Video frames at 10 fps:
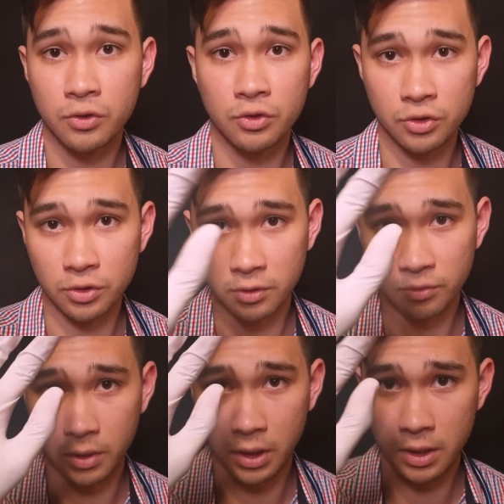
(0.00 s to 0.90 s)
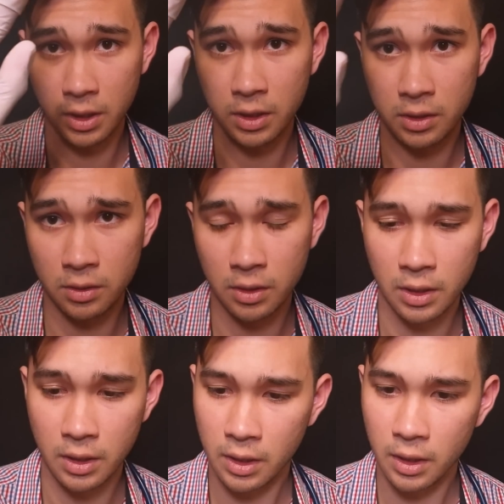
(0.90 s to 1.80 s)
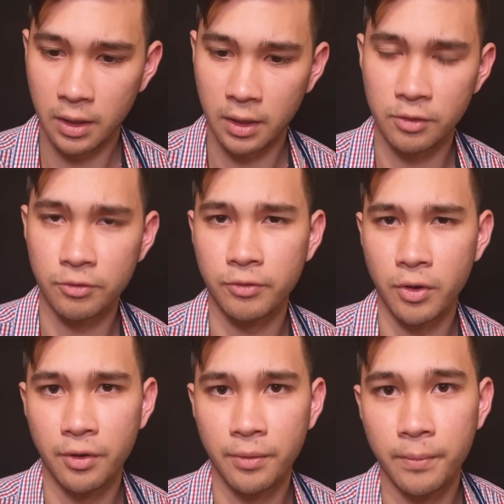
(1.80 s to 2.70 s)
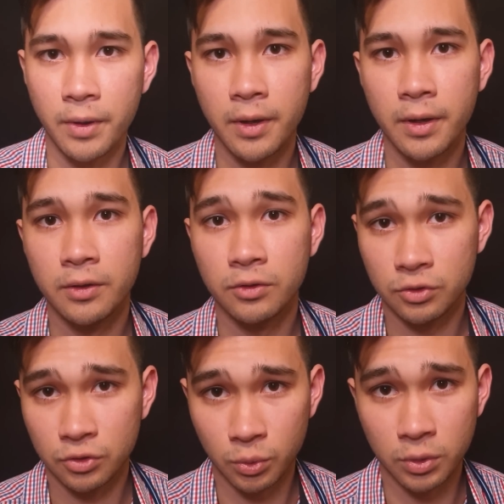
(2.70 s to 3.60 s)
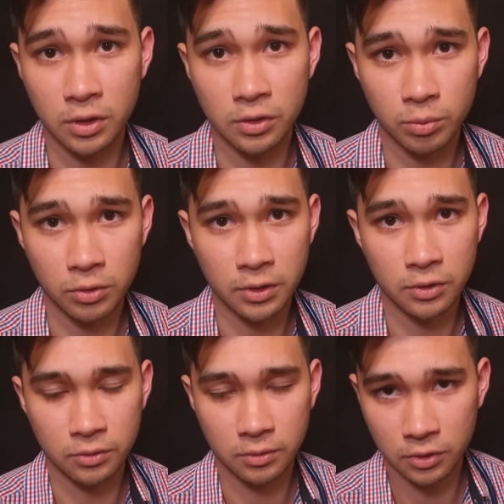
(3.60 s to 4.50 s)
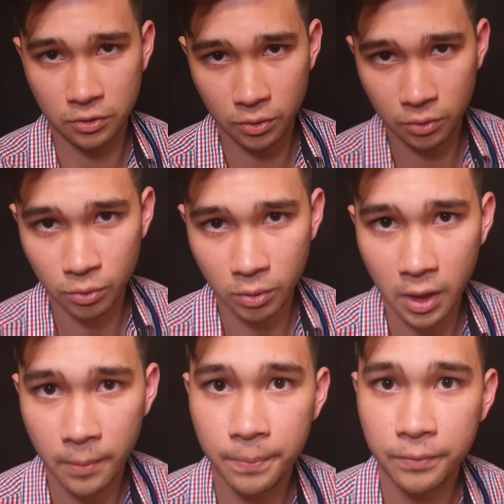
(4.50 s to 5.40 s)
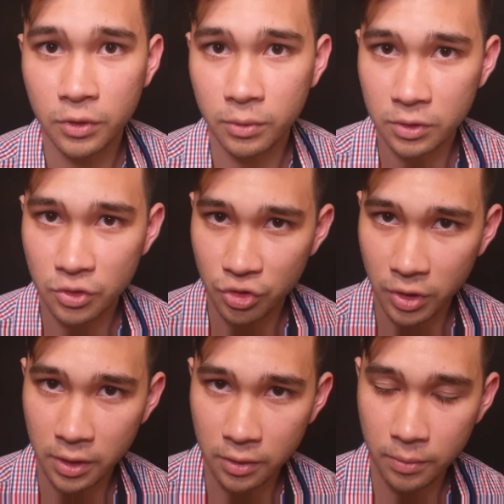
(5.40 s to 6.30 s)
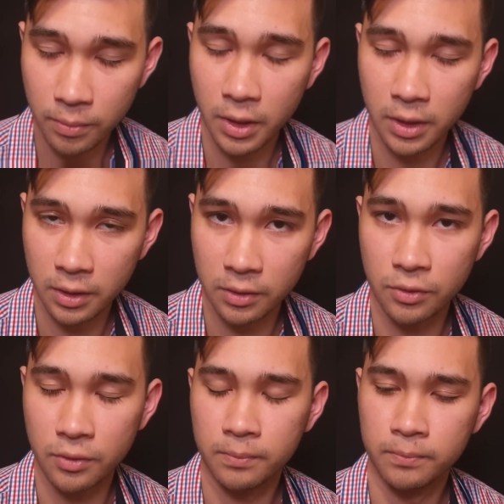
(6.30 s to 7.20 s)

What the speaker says: Just give my hand a firm squeeze, please, as though you are going to shake my hand.